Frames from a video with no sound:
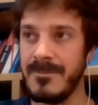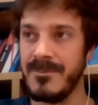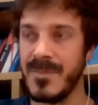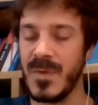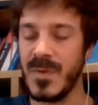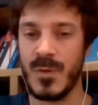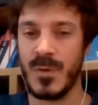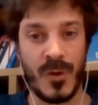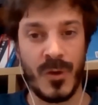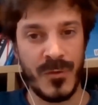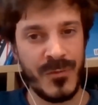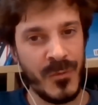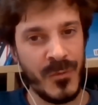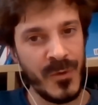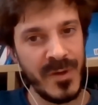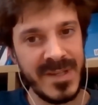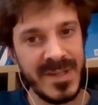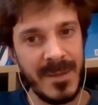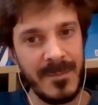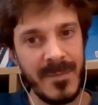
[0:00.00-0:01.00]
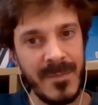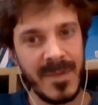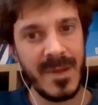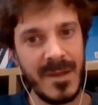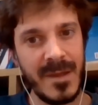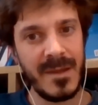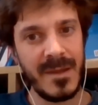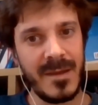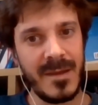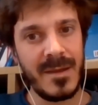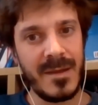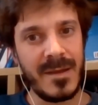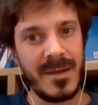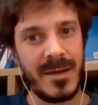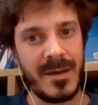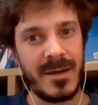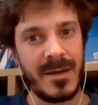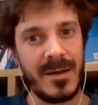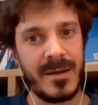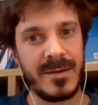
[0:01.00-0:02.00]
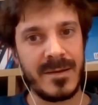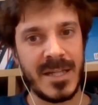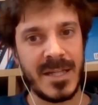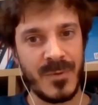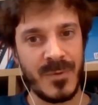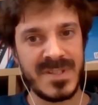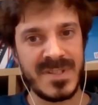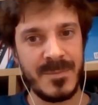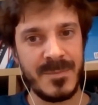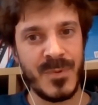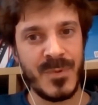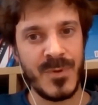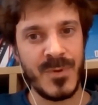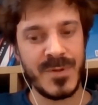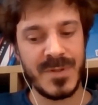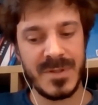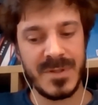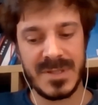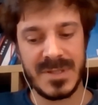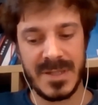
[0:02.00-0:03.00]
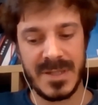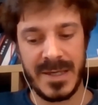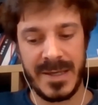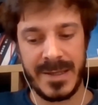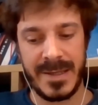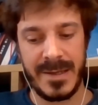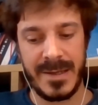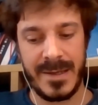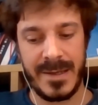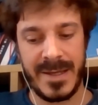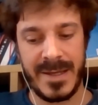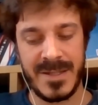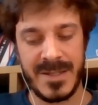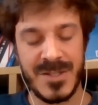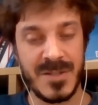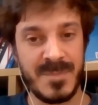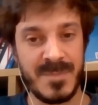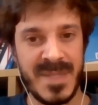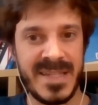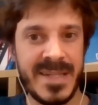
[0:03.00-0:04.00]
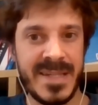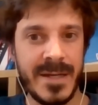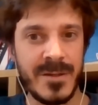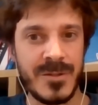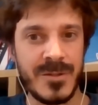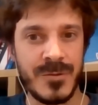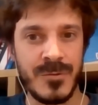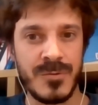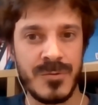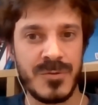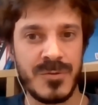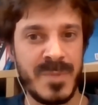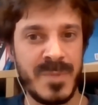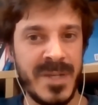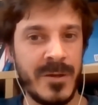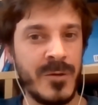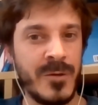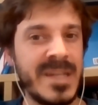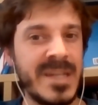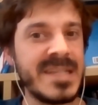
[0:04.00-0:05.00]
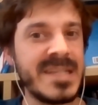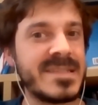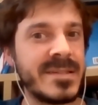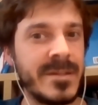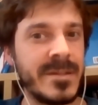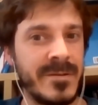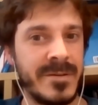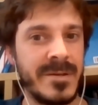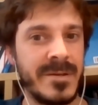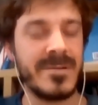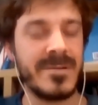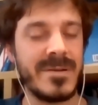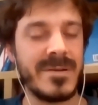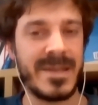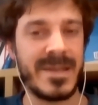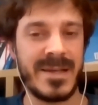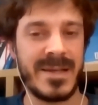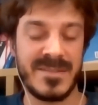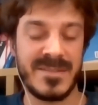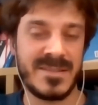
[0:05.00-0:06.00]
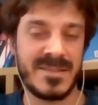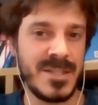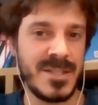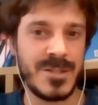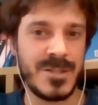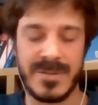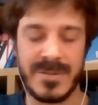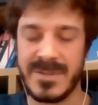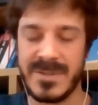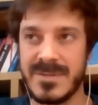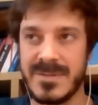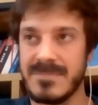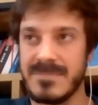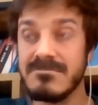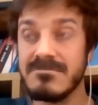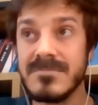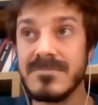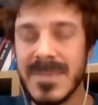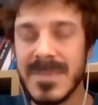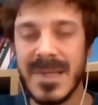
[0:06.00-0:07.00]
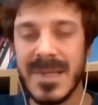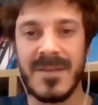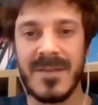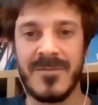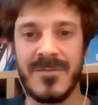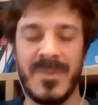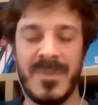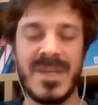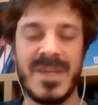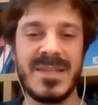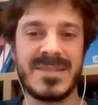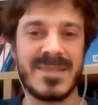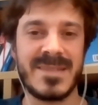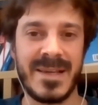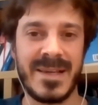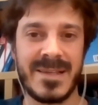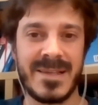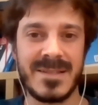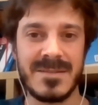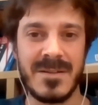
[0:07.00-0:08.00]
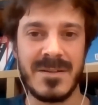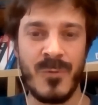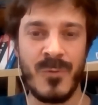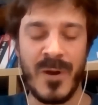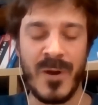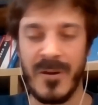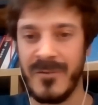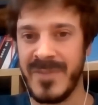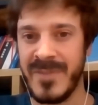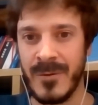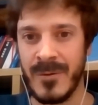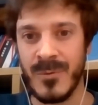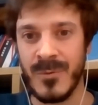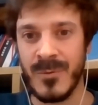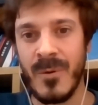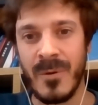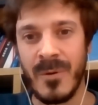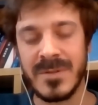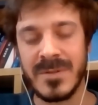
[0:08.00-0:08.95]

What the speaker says: comfort them. That was important, and just be there to be a good listener, And as a teacher, for me, it's like one of their role.